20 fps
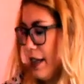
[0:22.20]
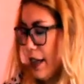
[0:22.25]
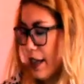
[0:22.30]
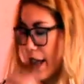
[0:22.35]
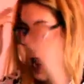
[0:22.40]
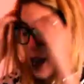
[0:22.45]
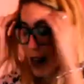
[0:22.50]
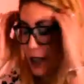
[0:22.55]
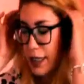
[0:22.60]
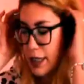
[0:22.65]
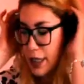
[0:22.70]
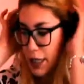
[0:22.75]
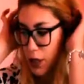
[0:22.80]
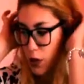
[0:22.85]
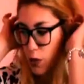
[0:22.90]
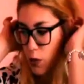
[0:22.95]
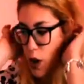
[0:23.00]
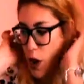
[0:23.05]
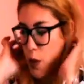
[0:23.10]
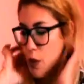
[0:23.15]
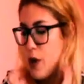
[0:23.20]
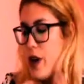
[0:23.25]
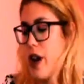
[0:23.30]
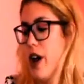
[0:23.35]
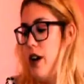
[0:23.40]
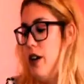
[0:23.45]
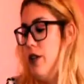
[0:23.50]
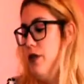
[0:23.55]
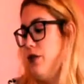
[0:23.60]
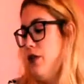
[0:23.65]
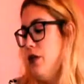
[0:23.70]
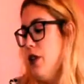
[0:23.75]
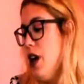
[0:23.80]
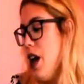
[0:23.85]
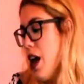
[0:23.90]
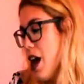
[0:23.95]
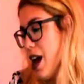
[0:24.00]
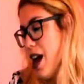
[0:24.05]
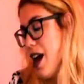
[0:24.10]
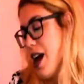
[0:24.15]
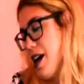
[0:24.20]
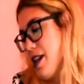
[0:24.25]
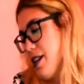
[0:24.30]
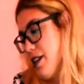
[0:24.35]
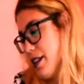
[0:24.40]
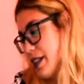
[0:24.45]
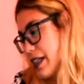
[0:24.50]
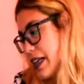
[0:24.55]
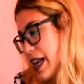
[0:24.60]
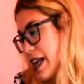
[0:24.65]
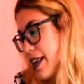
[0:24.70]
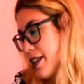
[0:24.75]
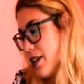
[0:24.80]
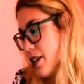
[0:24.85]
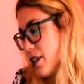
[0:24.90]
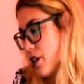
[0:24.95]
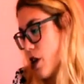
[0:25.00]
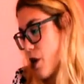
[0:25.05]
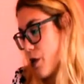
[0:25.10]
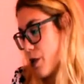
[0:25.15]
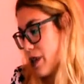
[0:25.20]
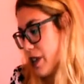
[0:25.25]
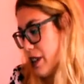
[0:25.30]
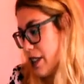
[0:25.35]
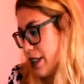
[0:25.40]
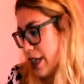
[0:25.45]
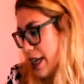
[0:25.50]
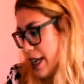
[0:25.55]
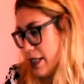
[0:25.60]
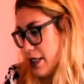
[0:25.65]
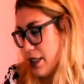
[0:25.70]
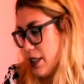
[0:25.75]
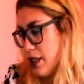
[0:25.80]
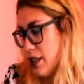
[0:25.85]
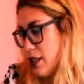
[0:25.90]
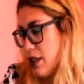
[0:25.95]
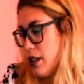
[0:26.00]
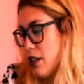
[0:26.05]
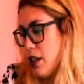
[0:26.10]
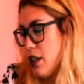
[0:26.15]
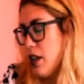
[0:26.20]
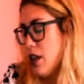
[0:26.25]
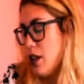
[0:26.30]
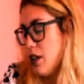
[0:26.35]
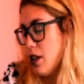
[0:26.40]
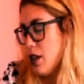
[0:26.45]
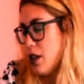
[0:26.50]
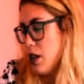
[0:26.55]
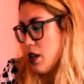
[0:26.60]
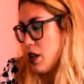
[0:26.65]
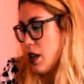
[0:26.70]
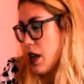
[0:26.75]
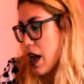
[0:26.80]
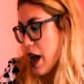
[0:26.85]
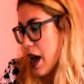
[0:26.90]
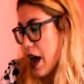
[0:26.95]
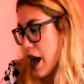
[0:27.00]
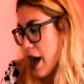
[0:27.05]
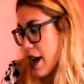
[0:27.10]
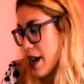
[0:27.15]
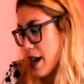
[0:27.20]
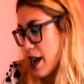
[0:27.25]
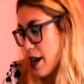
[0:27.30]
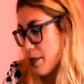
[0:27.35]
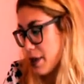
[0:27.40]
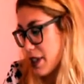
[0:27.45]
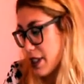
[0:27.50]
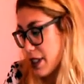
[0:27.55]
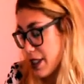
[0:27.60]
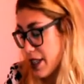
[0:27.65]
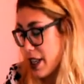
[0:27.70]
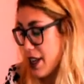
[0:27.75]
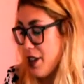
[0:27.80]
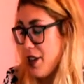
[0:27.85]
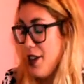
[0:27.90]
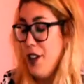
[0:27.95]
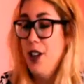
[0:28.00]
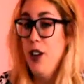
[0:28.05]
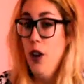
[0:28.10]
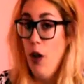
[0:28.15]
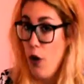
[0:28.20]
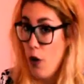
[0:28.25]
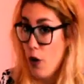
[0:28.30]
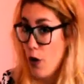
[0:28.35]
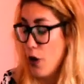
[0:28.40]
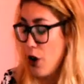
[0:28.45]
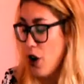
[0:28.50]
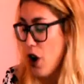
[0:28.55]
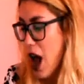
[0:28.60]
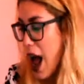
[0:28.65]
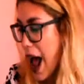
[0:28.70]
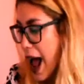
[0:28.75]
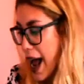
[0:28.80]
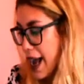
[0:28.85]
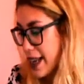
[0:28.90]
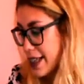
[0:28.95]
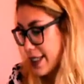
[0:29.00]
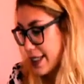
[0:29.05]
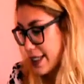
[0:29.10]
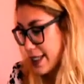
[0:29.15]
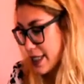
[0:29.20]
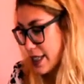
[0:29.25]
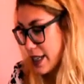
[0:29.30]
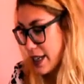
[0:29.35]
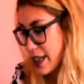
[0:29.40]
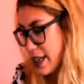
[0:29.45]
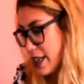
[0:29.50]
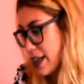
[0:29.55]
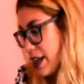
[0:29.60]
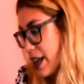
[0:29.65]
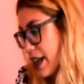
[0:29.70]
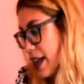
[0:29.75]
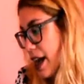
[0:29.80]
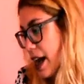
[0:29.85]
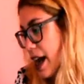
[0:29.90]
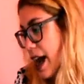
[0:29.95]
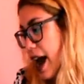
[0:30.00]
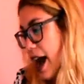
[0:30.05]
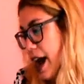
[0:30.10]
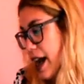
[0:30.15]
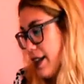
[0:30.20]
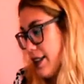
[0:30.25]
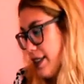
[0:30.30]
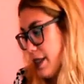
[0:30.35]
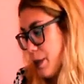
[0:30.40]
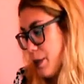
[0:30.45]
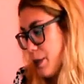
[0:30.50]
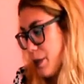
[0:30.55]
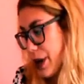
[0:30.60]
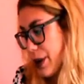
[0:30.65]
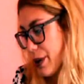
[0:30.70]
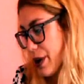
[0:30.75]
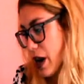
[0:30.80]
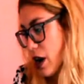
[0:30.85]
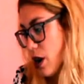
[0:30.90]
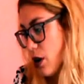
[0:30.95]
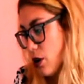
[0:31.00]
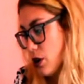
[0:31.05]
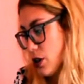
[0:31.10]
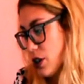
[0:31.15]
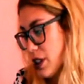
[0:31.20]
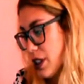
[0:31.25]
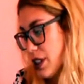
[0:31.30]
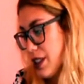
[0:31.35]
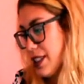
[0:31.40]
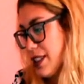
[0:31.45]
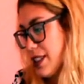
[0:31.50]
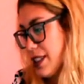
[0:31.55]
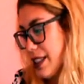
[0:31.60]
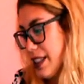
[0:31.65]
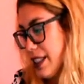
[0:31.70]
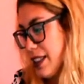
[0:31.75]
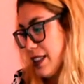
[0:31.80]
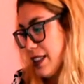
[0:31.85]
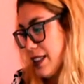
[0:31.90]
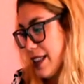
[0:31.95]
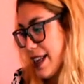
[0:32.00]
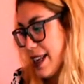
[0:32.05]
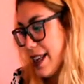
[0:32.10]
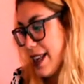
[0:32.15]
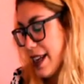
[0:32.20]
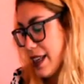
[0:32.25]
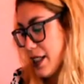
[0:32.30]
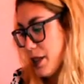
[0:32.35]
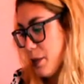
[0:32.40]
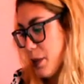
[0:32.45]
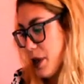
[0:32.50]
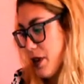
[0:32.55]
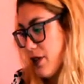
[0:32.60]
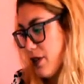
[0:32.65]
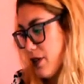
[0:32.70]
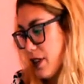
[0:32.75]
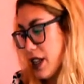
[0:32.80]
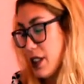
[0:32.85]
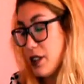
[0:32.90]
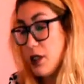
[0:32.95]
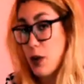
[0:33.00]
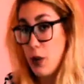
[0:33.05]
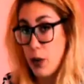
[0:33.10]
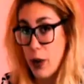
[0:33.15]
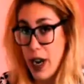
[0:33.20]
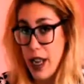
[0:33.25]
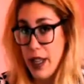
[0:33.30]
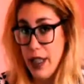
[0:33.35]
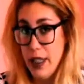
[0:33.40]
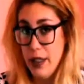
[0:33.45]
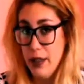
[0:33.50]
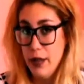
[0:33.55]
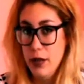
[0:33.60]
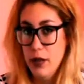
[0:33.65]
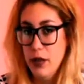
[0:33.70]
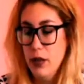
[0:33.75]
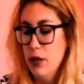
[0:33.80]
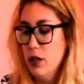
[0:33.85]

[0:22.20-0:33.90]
In exercise 1 we have underline the current tense. I am staying, or I stay, at the Imperial Hotel till they get me flat ready.